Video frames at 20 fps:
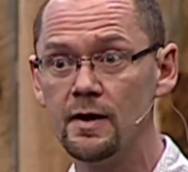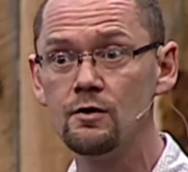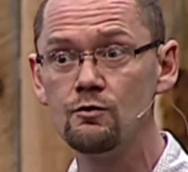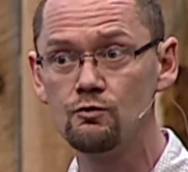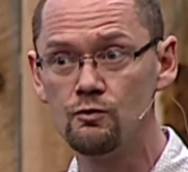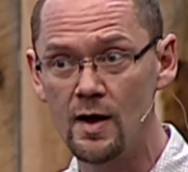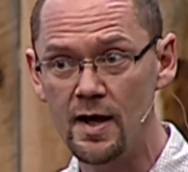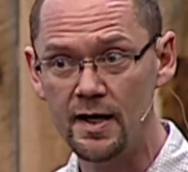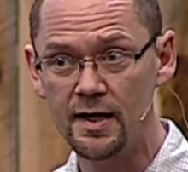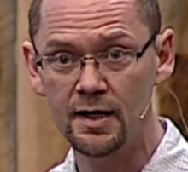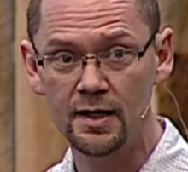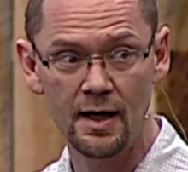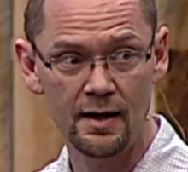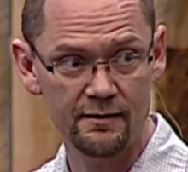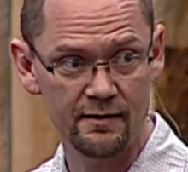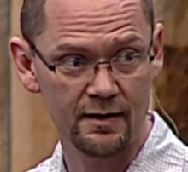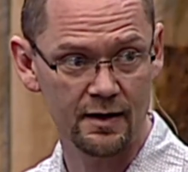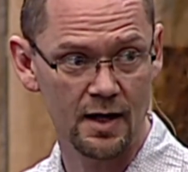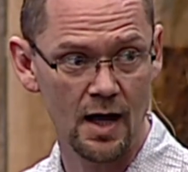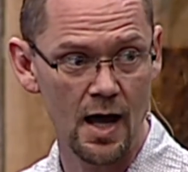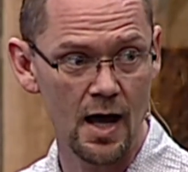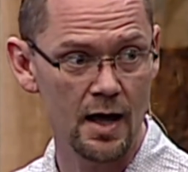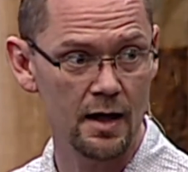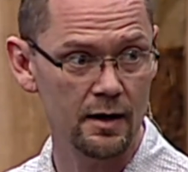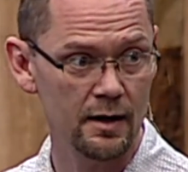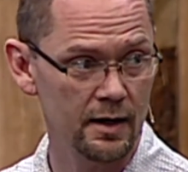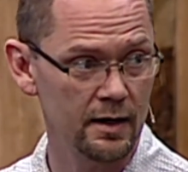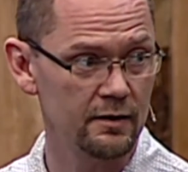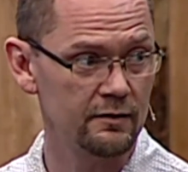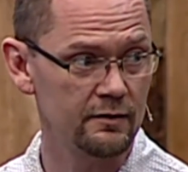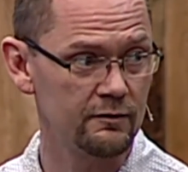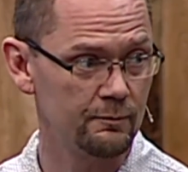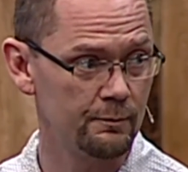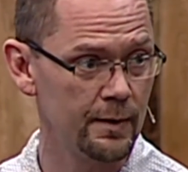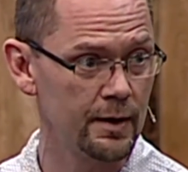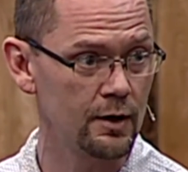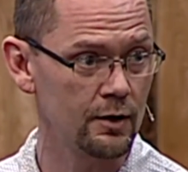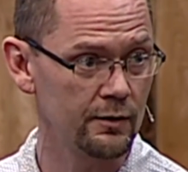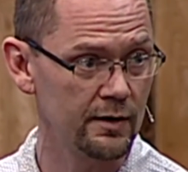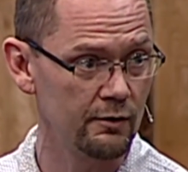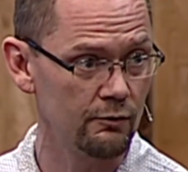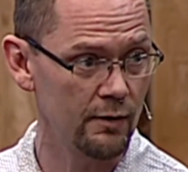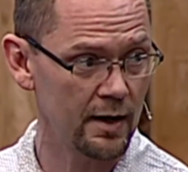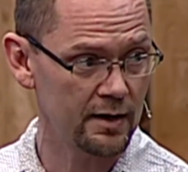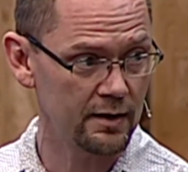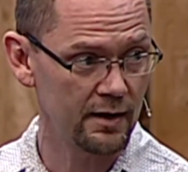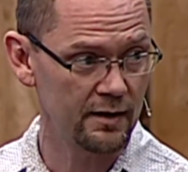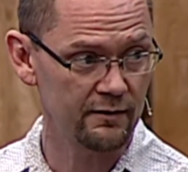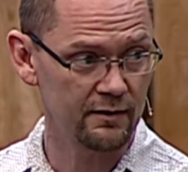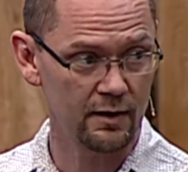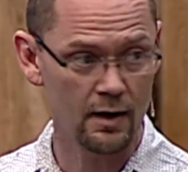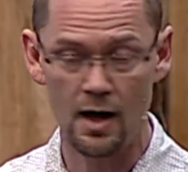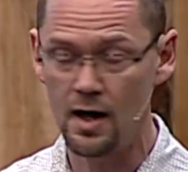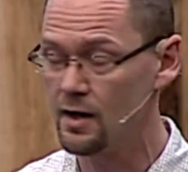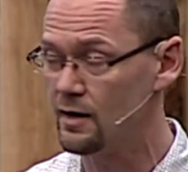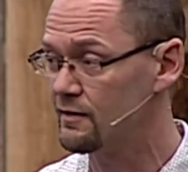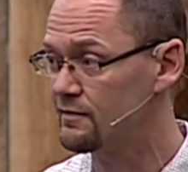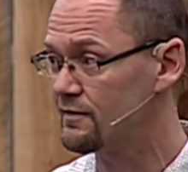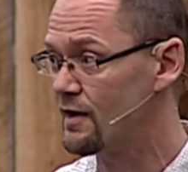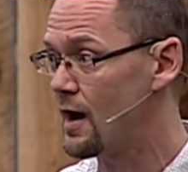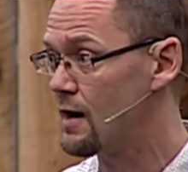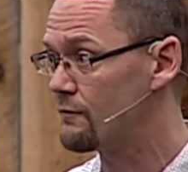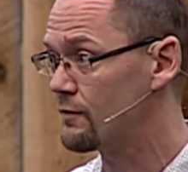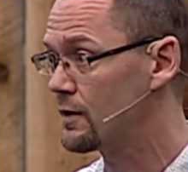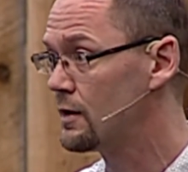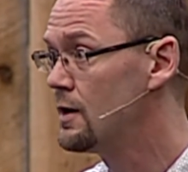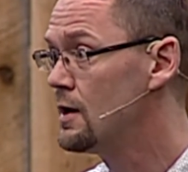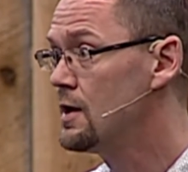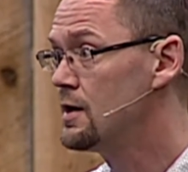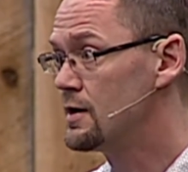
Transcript: He recognized that God is bigger, he recognized that God is sovereign.